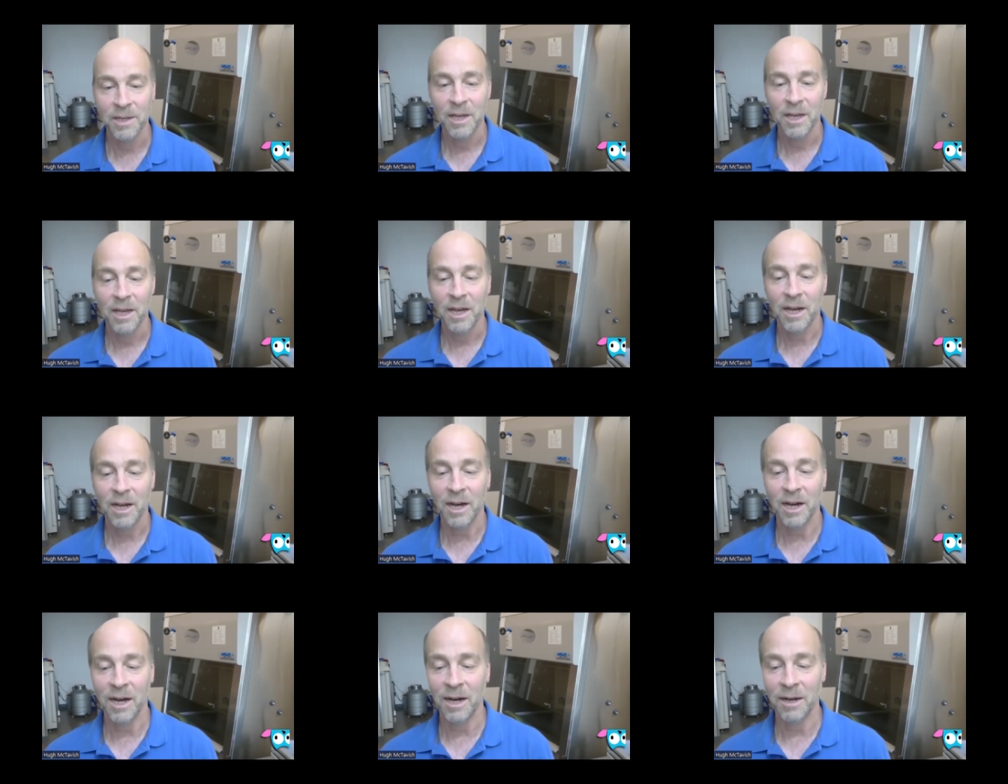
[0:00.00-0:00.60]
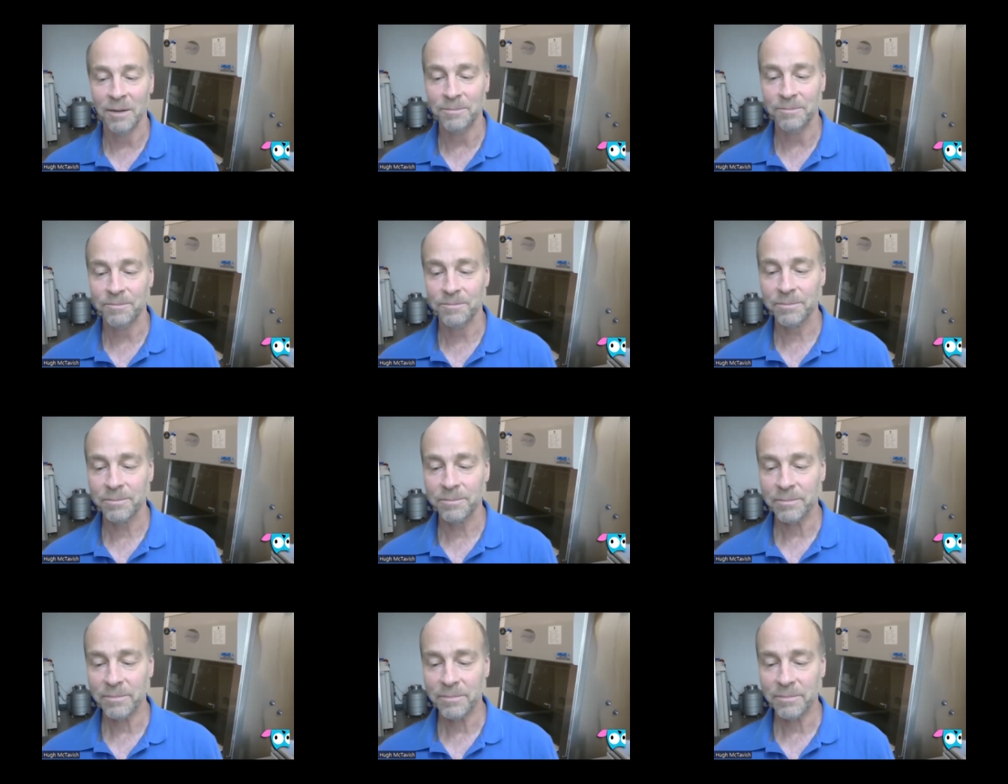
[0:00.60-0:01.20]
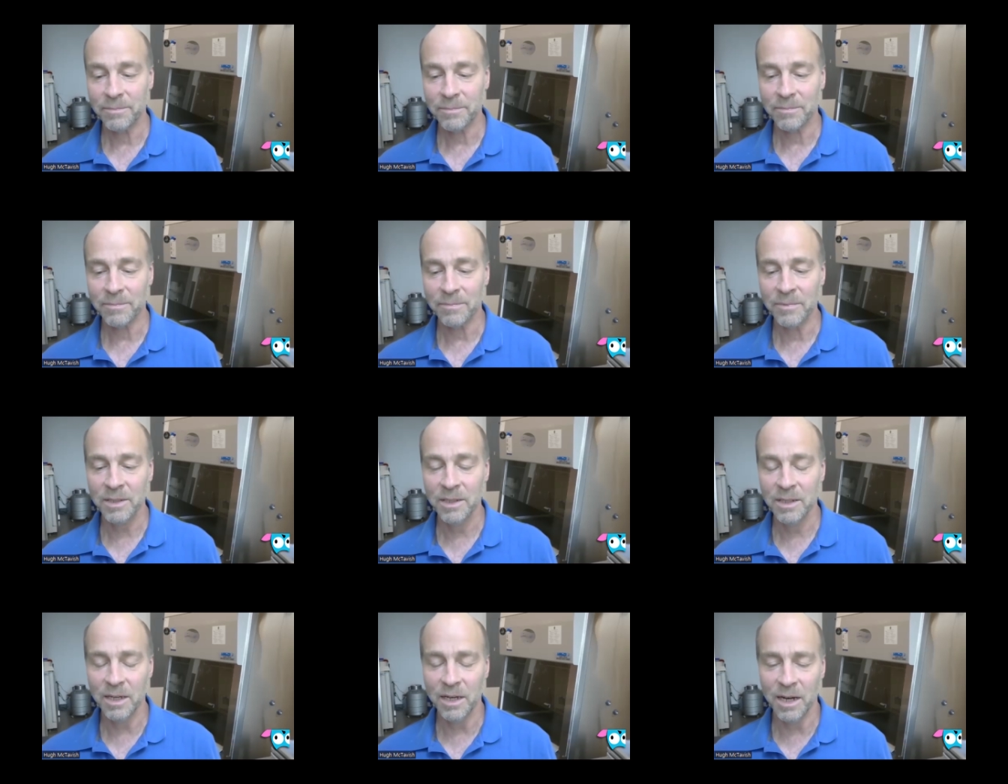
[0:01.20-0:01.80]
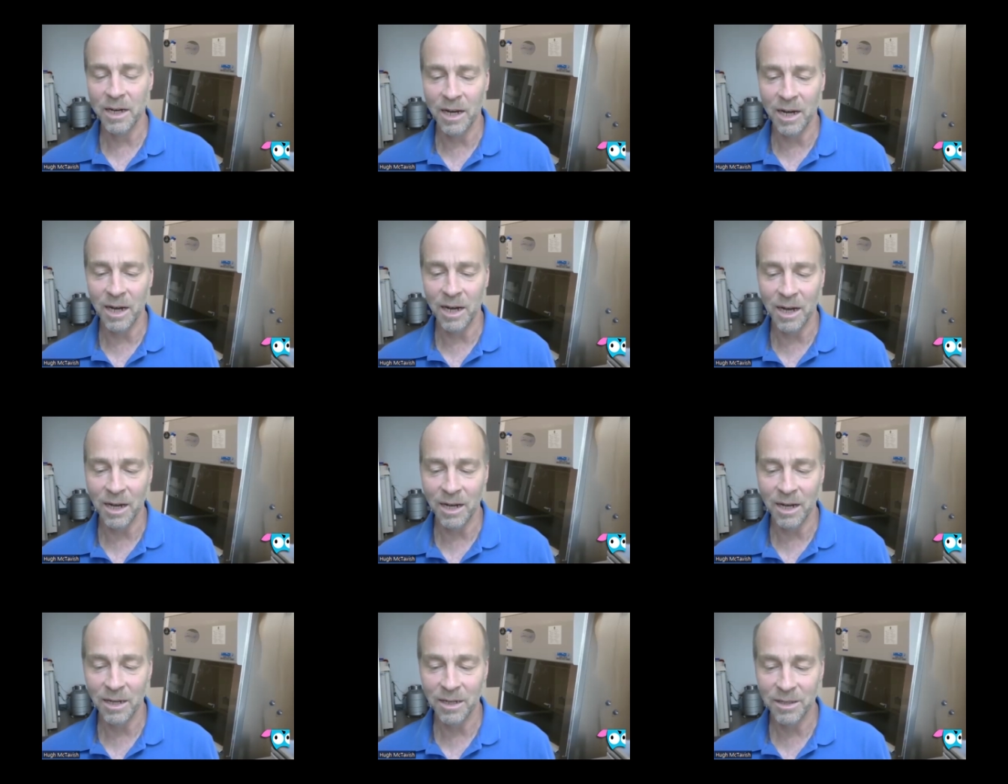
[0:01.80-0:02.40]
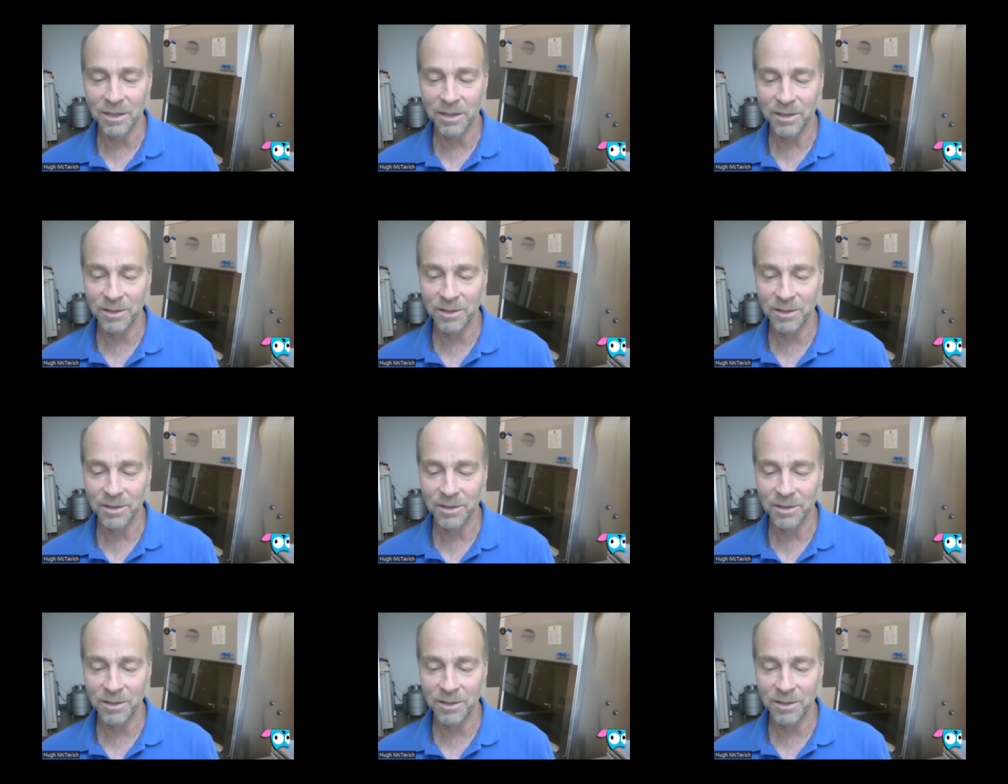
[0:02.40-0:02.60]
Mm-hmm. Um, uh,